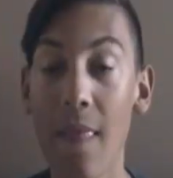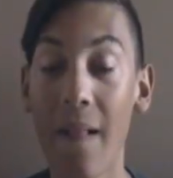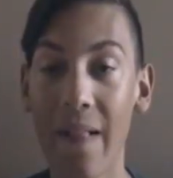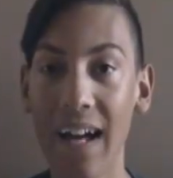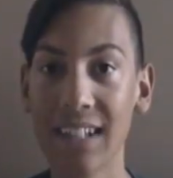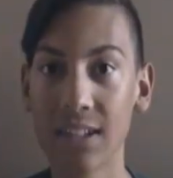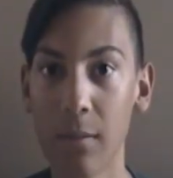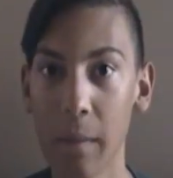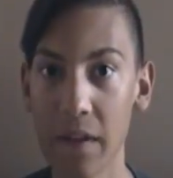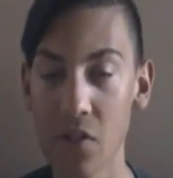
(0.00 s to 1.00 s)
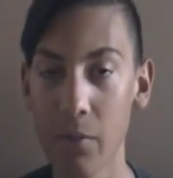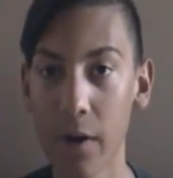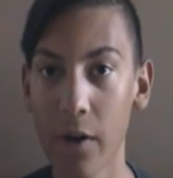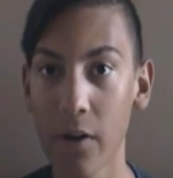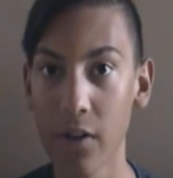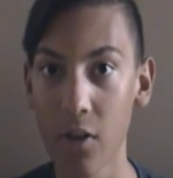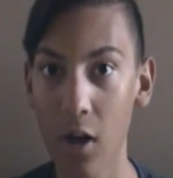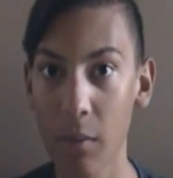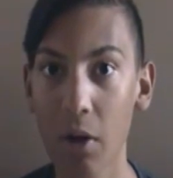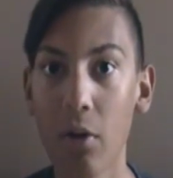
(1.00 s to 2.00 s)
The last urban legend we're going to
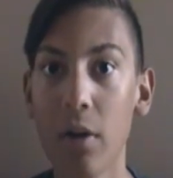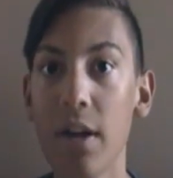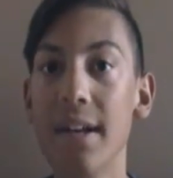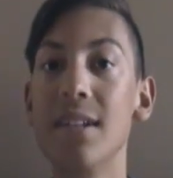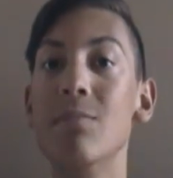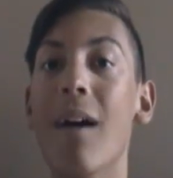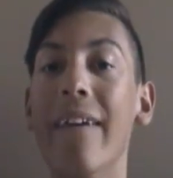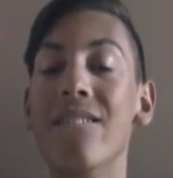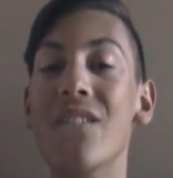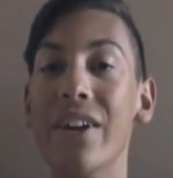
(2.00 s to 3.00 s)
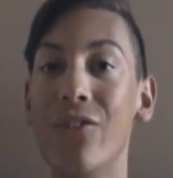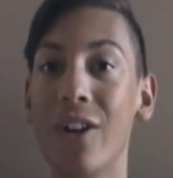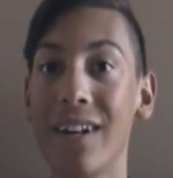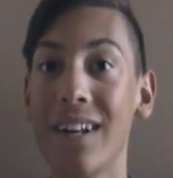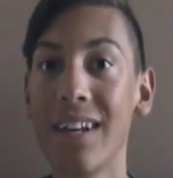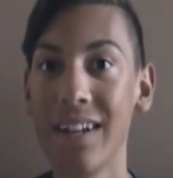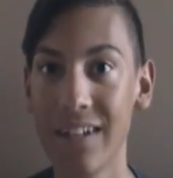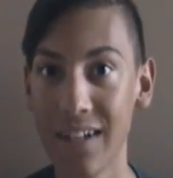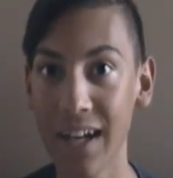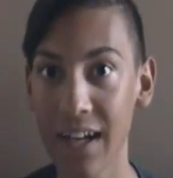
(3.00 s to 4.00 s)
talk about is my favorite,
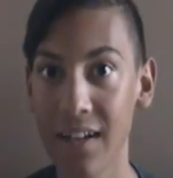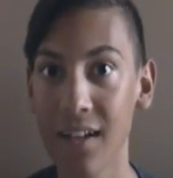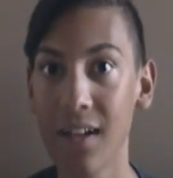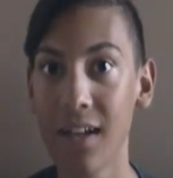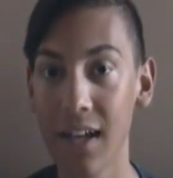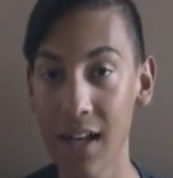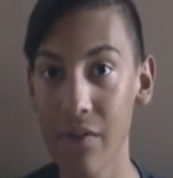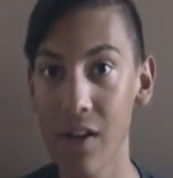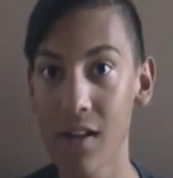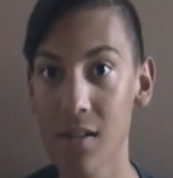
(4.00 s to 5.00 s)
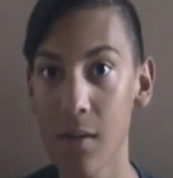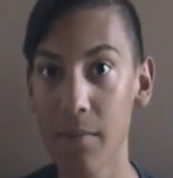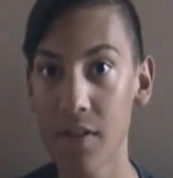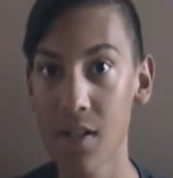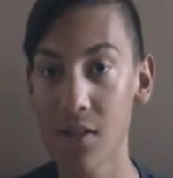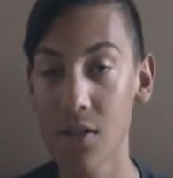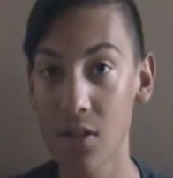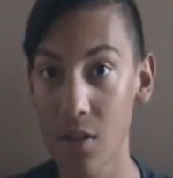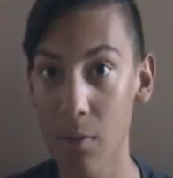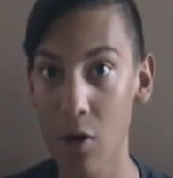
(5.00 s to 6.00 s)
and it even has evidence to
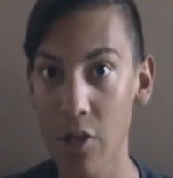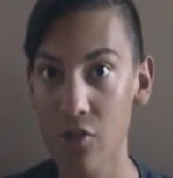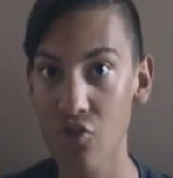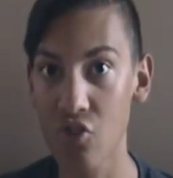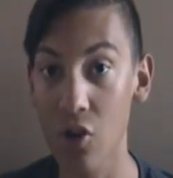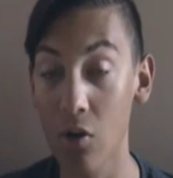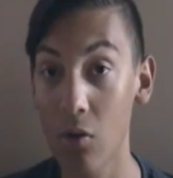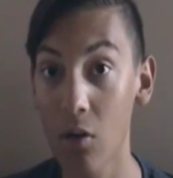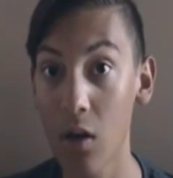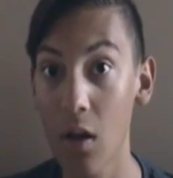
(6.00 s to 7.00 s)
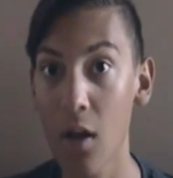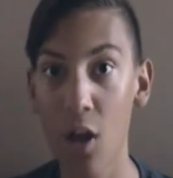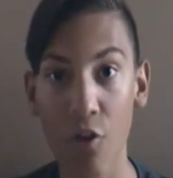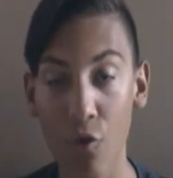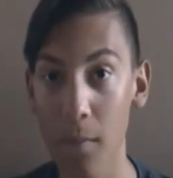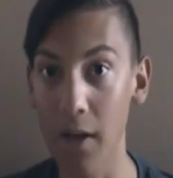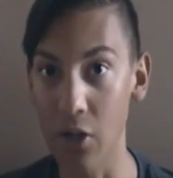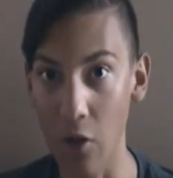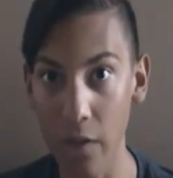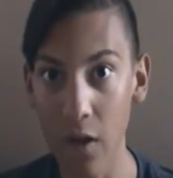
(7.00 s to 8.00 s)
support it's true. If we're being
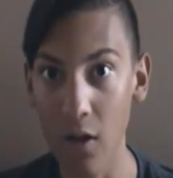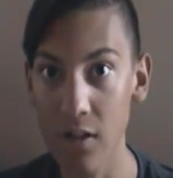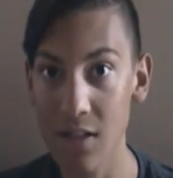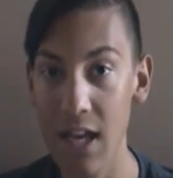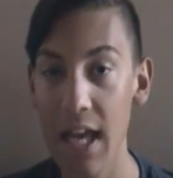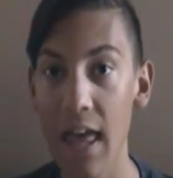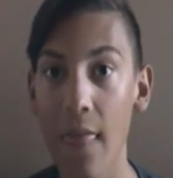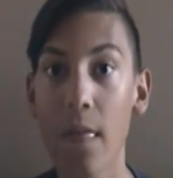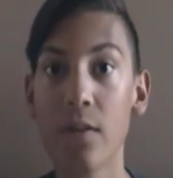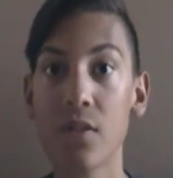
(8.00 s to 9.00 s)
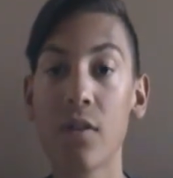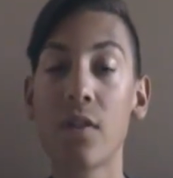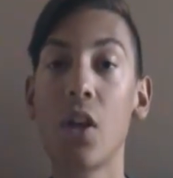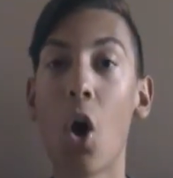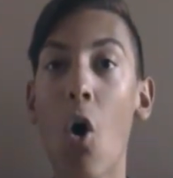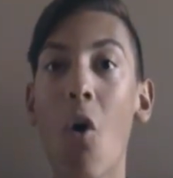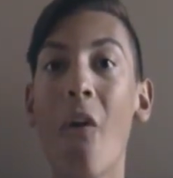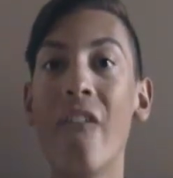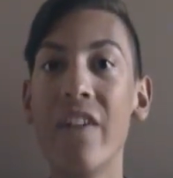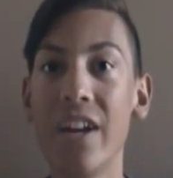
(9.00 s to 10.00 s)
totally honest, it deserves a
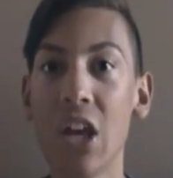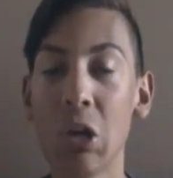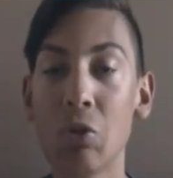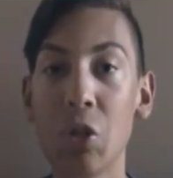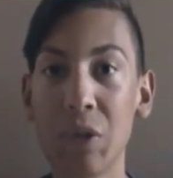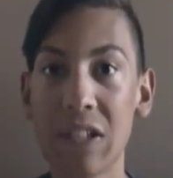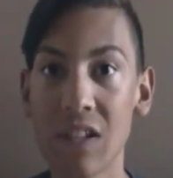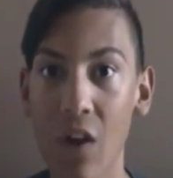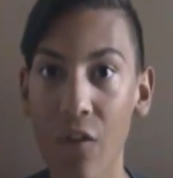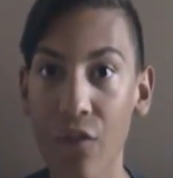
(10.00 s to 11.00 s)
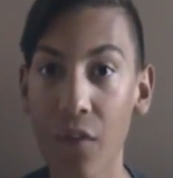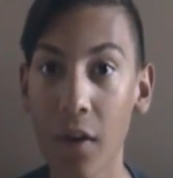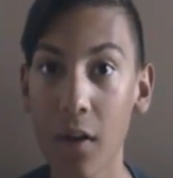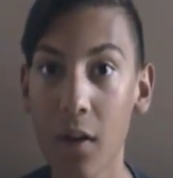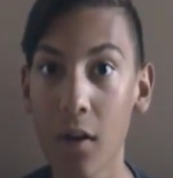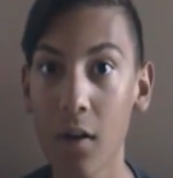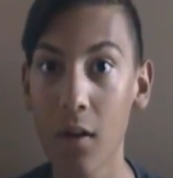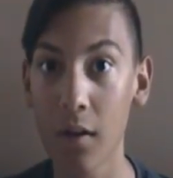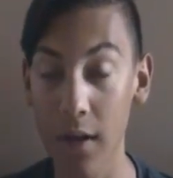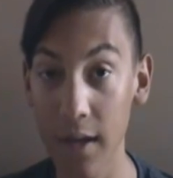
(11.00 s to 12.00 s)
whole video to itself.
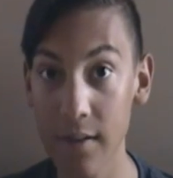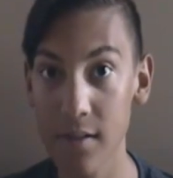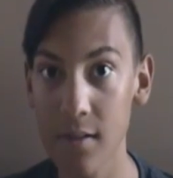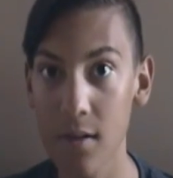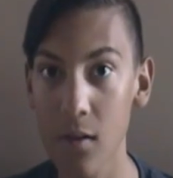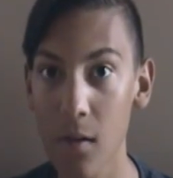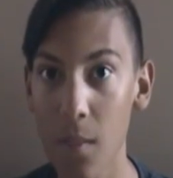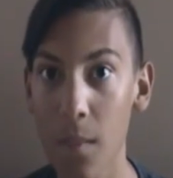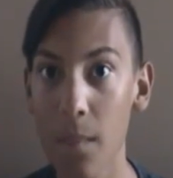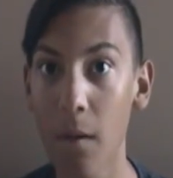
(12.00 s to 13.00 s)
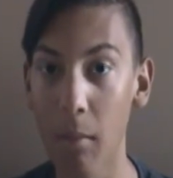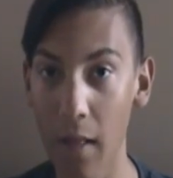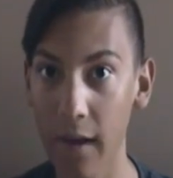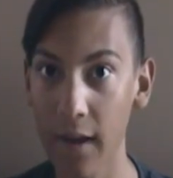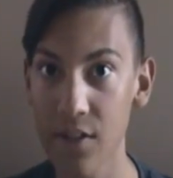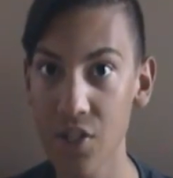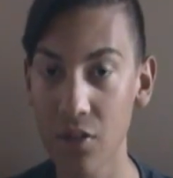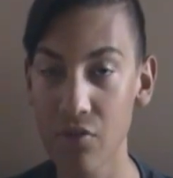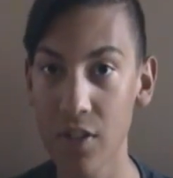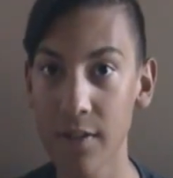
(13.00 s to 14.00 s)
It's the Black-Eyed
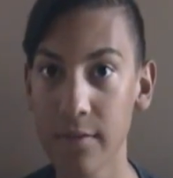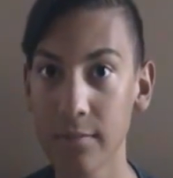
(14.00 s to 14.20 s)
Children.